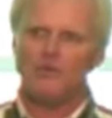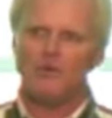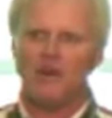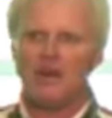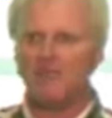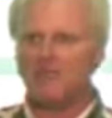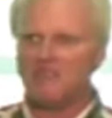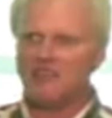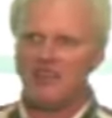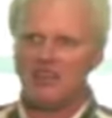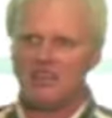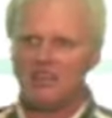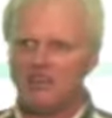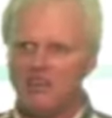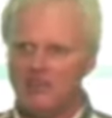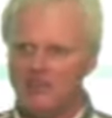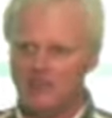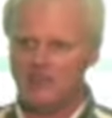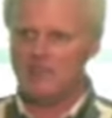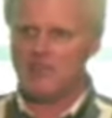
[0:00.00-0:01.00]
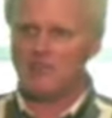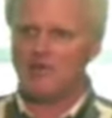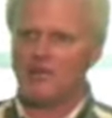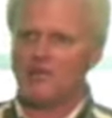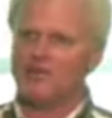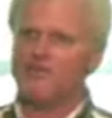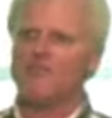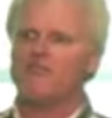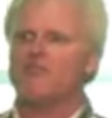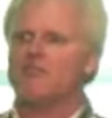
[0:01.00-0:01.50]
Wow, you're like an enigma,
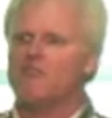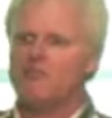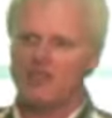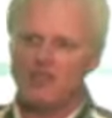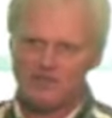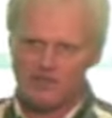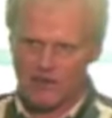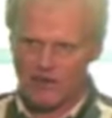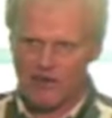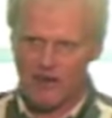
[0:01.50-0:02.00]
brother. You have an amazing